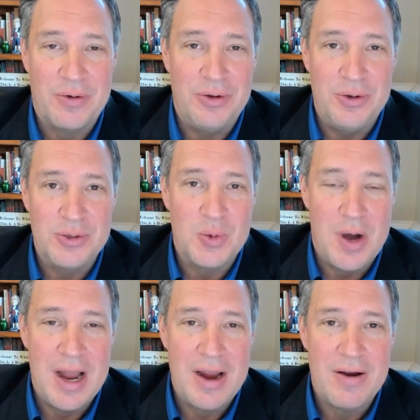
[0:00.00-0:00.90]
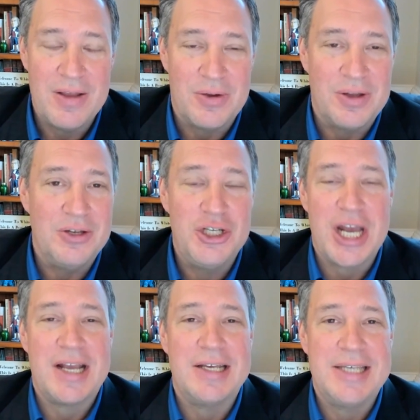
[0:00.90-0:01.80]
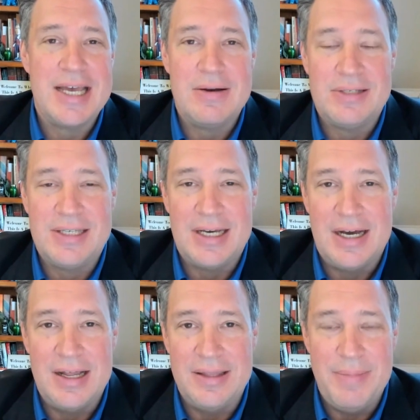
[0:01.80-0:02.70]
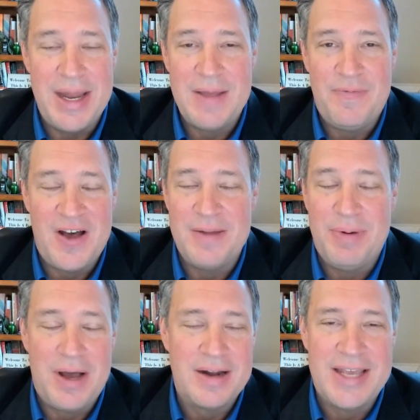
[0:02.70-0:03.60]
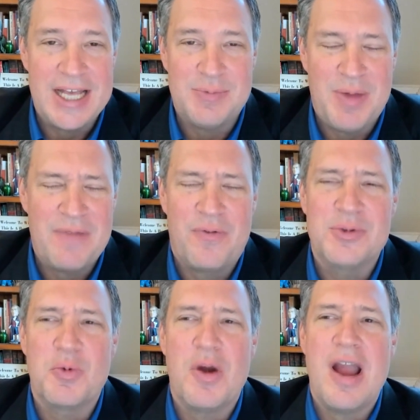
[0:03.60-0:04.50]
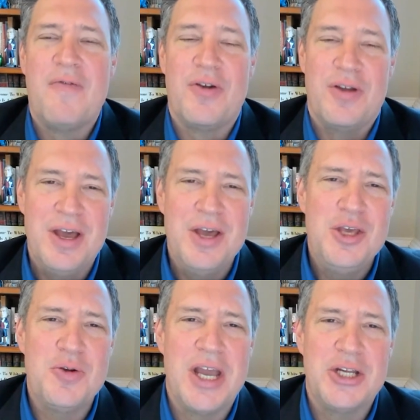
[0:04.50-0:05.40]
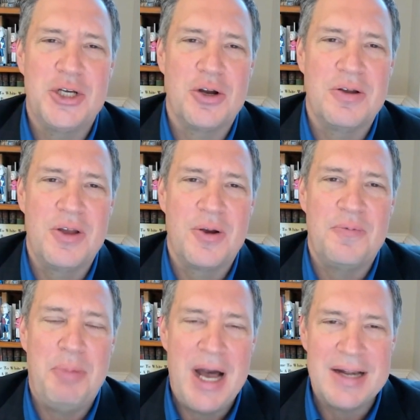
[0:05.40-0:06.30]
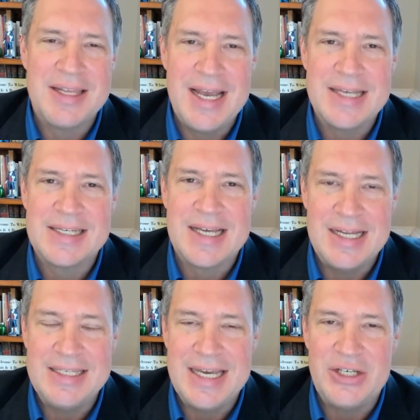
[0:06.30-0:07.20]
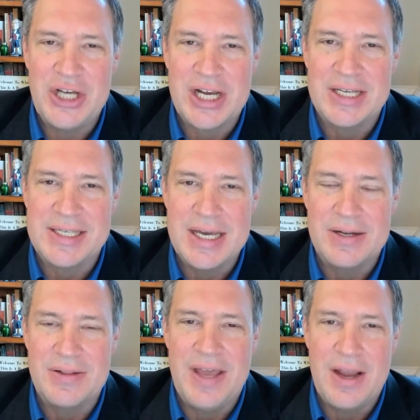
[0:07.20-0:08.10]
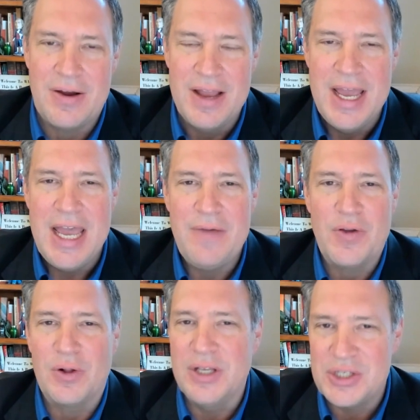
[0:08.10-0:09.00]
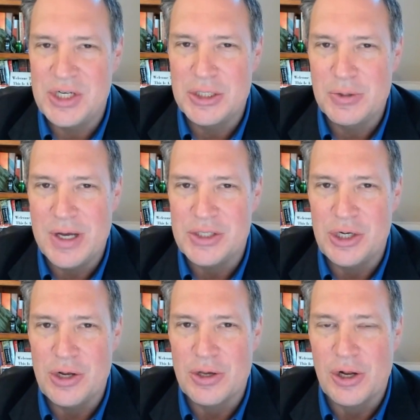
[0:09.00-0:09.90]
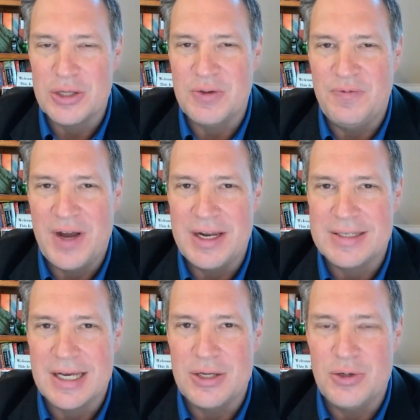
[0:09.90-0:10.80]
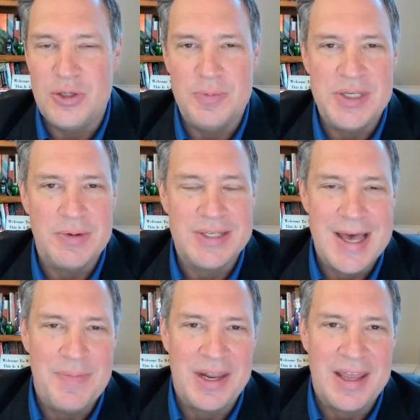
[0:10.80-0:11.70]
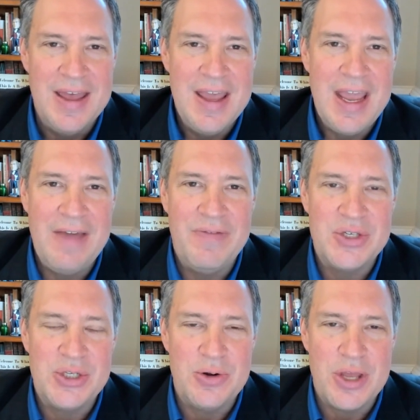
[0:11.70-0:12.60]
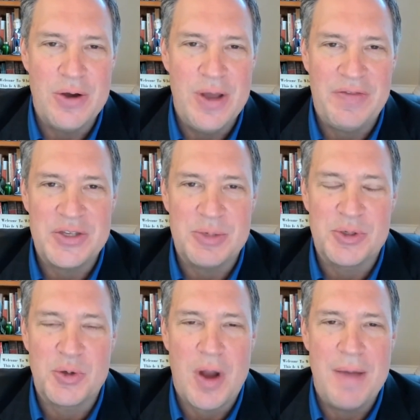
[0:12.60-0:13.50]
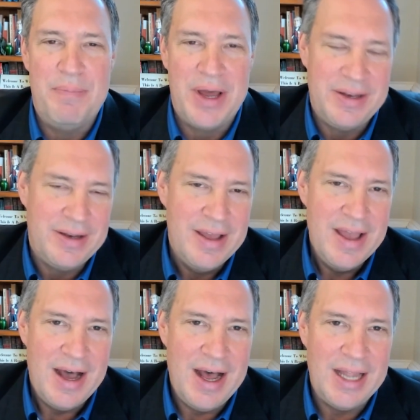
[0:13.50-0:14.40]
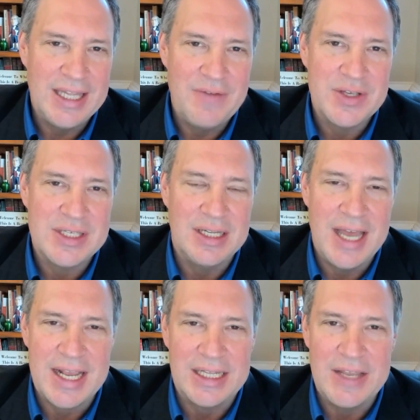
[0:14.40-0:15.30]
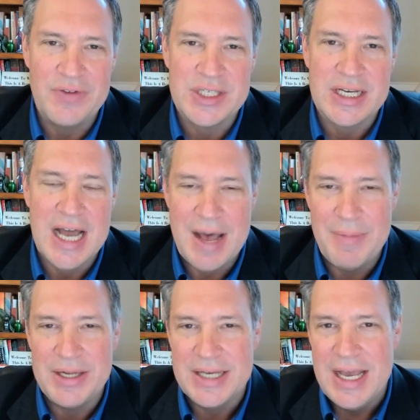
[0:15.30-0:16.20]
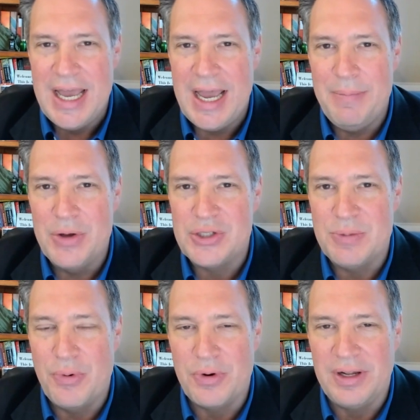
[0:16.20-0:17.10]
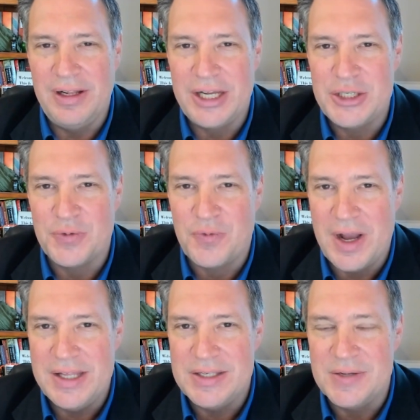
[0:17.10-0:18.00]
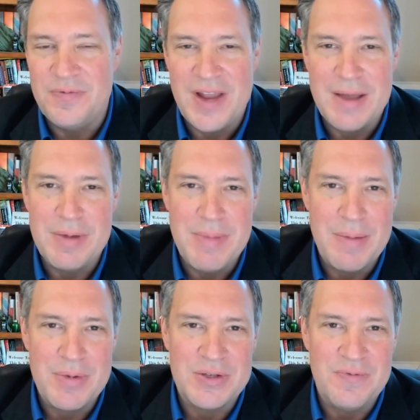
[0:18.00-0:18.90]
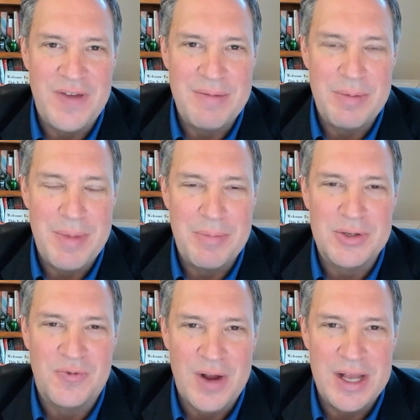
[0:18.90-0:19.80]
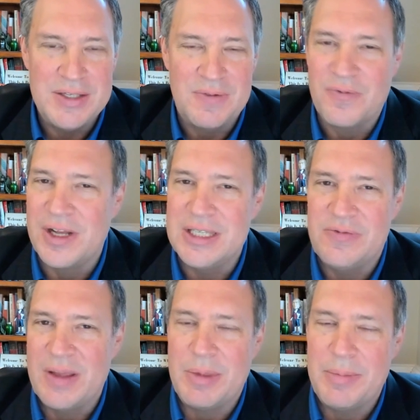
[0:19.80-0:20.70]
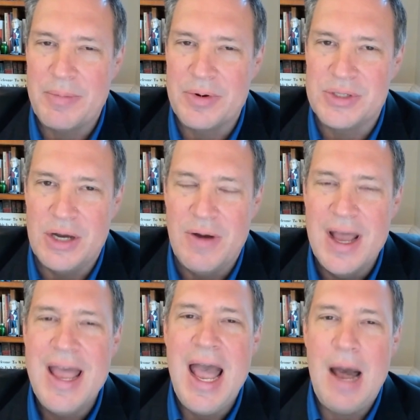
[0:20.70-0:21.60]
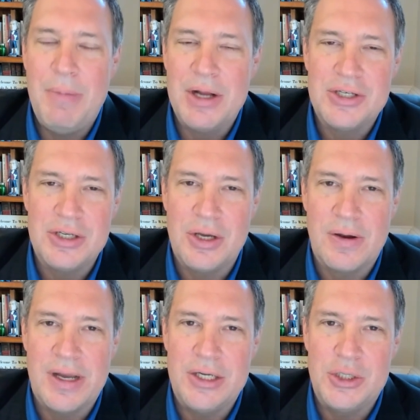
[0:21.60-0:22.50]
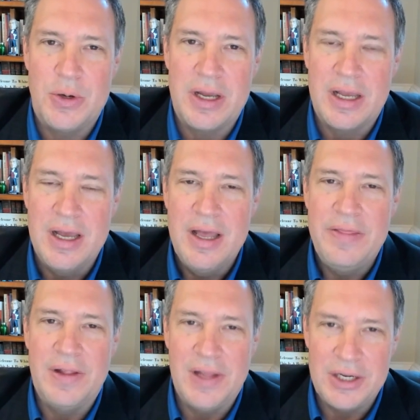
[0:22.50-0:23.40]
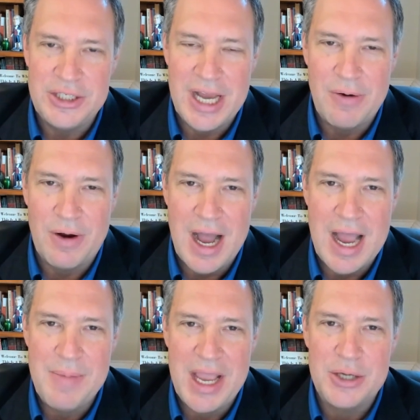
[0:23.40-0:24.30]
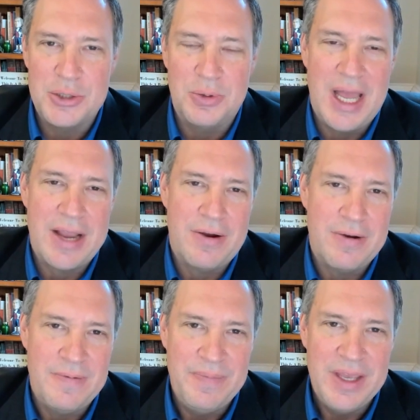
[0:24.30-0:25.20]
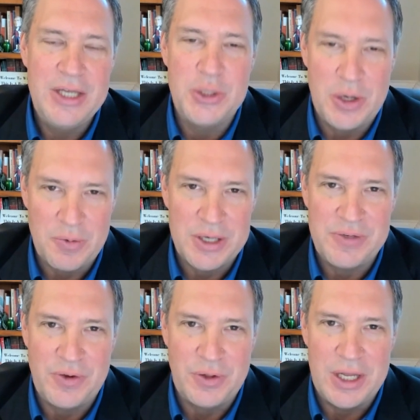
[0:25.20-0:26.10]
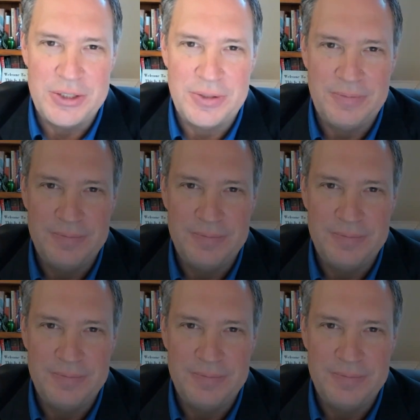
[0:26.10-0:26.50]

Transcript: Newswire. You can check us out on the many fine podcast platforms, wherever you get your podcast content. Check us out there. If you're listening to us, you can also find us on YouTube, see what's happening in the studio. Hit the subscribe button, leave us a like, leave us a comment, and most importantly, let your friends and family members friends and friends, family members know how much you're enjoying the Lunch Hour. I'm Andrew Langer. Enjoy the rest of your lunch.